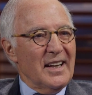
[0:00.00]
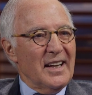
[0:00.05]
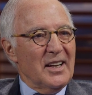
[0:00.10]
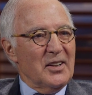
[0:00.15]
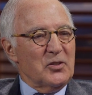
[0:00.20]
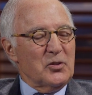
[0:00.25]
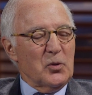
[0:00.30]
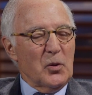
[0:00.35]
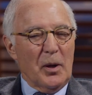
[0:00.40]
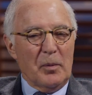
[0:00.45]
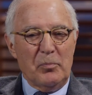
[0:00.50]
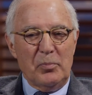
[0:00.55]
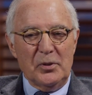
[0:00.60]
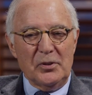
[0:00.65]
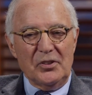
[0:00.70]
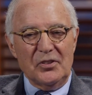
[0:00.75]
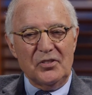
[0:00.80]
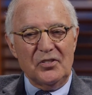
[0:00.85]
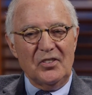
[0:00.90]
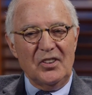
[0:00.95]
And so I
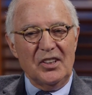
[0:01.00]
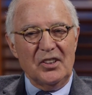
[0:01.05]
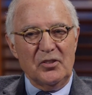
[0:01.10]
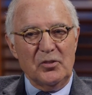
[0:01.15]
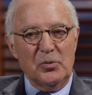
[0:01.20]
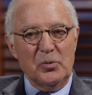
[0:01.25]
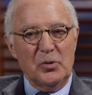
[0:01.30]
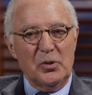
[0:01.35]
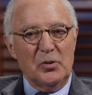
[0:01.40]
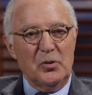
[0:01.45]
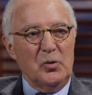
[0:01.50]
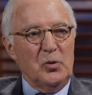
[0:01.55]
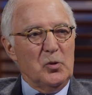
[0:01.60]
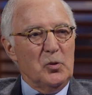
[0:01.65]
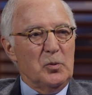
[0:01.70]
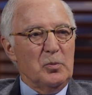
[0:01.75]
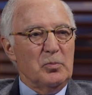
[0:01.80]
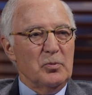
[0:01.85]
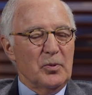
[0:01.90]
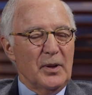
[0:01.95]
put the stitch through the
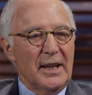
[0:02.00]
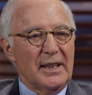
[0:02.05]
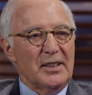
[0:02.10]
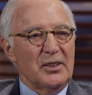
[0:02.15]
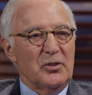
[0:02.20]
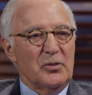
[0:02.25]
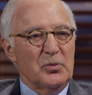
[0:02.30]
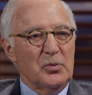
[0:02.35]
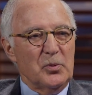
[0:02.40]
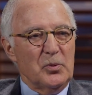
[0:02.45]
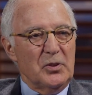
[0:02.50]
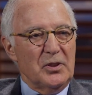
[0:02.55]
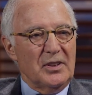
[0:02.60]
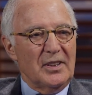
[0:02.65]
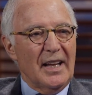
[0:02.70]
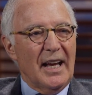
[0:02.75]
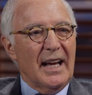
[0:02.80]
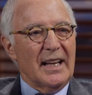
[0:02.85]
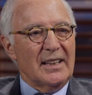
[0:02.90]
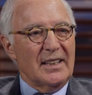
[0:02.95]
tube, ran it through the
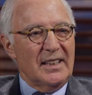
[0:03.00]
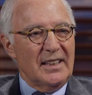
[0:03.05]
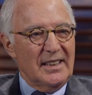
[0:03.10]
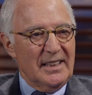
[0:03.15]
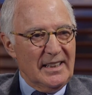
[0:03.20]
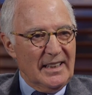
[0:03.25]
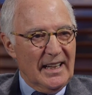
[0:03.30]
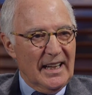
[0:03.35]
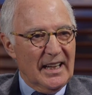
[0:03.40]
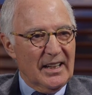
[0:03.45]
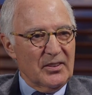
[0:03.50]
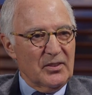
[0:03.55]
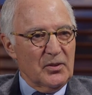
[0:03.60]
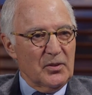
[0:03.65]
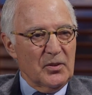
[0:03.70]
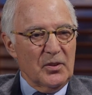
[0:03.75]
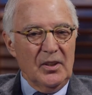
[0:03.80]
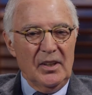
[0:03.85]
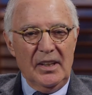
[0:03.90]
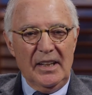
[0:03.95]
dilating
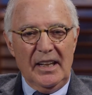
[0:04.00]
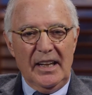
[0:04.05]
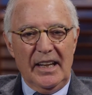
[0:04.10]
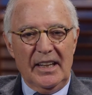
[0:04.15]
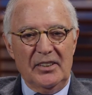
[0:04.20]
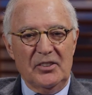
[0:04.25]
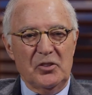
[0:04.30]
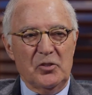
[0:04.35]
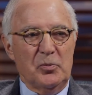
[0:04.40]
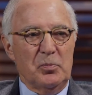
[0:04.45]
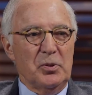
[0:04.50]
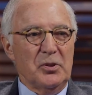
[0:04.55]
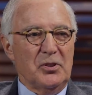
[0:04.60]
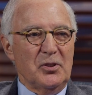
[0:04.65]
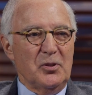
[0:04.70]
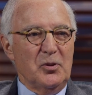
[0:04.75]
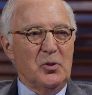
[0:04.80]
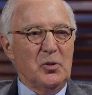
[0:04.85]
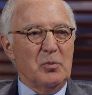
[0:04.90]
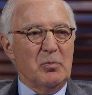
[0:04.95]
catheter, and just put
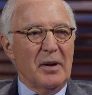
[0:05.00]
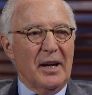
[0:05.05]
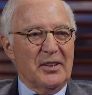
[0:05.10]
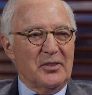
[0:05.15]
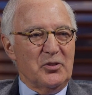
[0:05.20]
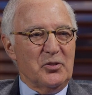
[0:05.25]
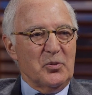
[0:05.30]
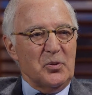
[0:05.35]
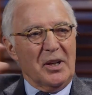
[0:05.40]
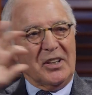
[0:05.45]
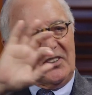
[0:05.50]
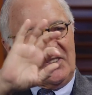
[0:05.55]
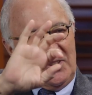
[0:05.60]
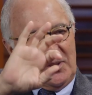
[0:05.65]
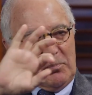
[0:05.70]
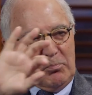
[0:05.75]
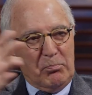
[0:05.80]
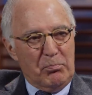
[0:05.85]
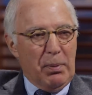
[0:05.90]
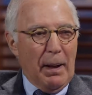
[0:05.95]
the tube on stretch,
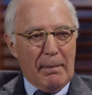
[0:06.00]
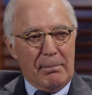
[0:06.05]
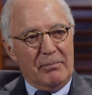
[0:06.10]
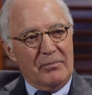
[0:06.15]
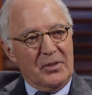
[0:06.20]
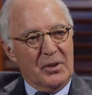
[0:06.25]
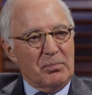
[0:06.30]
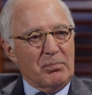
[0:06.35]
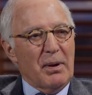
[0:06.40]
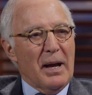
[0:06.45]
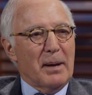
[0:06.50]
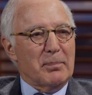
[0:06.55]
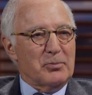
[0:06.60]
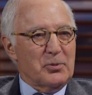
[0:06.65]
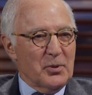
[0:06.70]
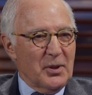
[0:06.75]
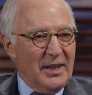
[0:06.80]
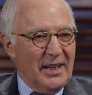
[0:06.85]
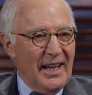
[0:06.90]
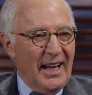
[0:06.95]
and pop, it
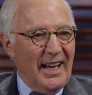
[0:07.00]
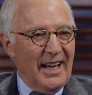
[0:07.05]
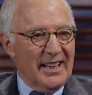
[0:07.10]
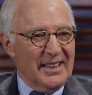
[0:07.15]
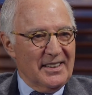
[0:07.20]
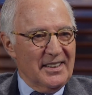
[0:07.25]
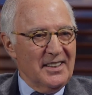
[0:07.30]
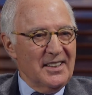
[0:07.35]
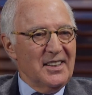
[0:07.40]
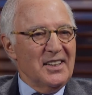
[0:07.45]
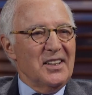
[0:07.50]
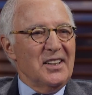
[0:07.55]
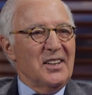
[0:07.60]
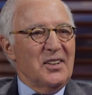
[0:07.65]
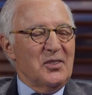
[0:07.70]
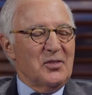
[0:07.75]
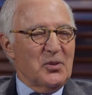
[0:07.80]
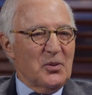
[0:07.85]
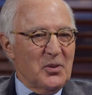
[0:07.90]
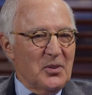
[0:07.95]
popped right on. Popped right in.
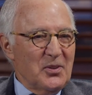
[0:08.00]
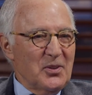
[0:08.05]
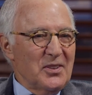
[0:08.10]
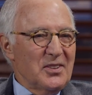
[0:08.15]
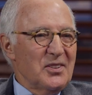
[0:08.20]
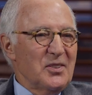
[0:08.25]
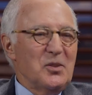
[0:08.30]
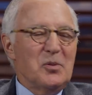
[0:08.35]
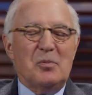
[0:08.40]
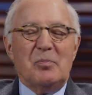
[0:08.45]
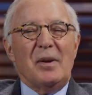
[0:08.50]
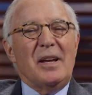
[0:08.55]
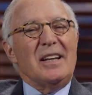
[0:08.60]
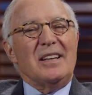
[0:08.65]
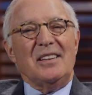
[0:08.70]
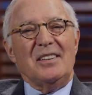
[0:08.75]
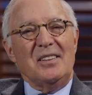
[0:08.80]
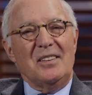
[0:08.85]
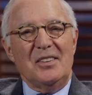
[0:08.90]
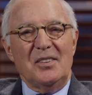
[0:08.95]
So yeah. you
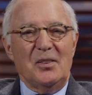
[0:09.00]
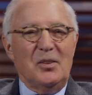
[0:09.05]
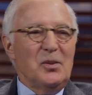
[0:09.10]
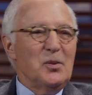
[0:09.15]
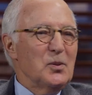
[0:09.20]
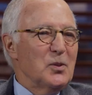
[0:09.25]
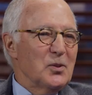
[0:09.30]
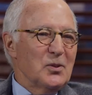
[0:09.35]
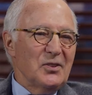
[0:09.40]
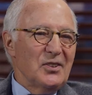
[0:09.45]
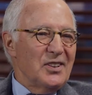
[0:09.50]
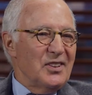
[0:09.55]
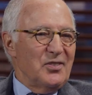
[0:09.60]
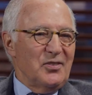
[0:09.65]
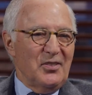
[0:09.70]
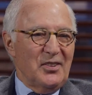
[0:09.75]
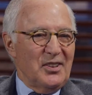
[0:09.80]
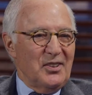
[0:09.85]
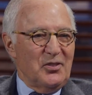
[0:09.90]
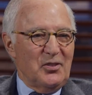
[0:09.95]
make you learn
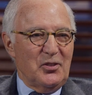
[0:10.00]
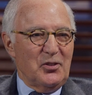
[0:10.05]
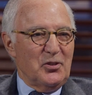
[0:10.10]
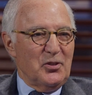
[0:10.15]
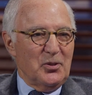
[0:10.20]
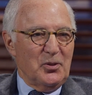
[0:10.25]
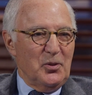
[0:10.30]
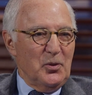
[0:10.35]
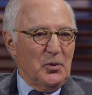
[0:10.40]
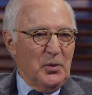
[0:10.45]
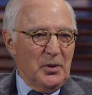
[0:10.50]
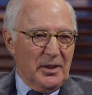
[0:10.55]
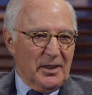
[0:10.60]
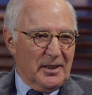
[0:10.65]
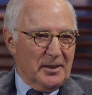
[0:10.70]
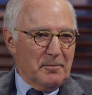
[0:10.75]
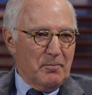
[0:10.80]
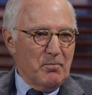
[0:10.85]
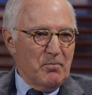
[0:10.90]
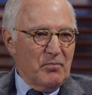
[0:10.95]
these things as you're doing
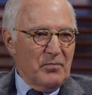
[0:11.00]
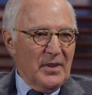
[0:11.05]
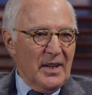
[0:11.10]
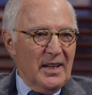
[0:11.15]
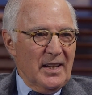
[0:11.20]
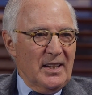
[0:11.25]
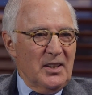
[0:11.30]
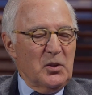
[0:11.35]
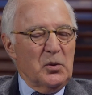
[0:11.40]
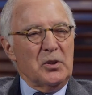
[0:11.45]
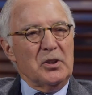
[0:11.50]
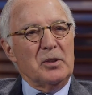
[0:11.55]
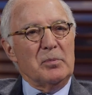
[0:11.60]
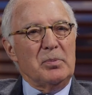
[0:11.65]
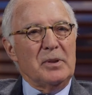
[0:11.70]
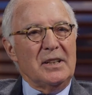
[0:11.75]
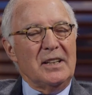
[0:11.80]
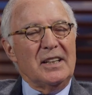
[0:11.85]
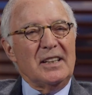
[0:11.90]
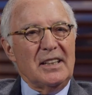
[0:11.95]
it. Yeah. You know, yeah. in the
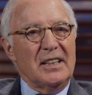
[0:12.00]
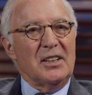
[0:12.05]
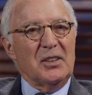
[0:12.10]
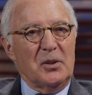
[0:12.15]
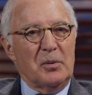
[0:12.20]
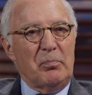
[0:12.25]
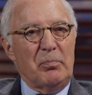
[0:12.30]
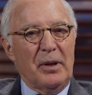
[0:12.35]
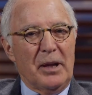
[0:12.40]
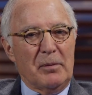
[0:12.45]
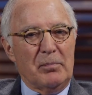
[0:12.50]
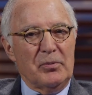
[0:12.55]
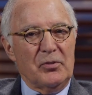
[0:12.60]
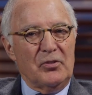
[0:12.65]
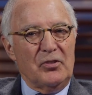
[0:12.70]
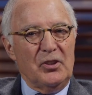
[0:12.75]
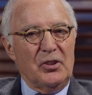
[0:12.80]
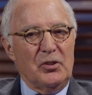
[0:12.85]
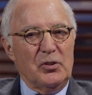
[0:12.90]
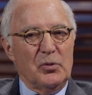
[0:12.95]
beginning of the peg
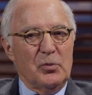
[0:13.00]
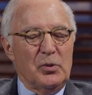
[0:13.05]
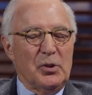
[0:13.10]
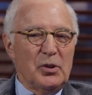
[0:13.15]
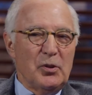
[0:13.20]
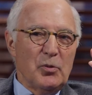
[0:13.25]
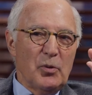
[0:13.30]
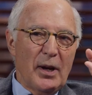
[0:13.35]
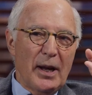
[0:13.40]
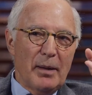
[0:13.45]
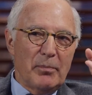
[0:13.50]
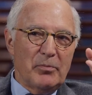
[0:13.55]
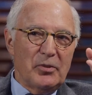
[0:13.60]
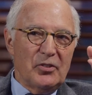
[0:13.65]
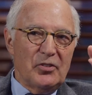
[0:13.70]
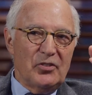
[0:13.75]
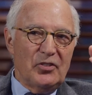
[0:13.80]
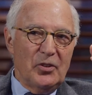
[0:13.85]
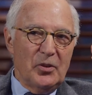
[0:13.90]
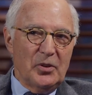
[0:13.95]
procedure, we grabbed
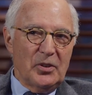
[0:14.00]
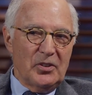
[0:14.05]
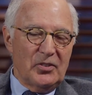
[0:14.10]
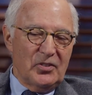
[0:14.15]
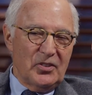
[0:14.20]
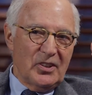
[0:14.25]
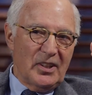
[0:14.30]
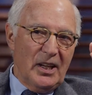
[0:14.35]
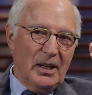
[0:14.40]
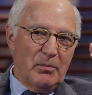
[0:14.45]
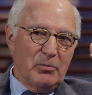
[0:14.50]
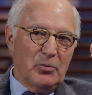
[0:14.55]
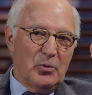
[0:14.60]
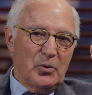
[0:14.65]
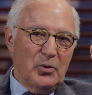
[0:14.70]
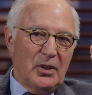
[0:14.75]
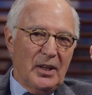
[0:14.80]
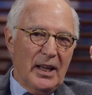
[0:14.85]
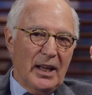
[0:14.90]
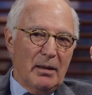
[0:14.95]
the silk as it came through the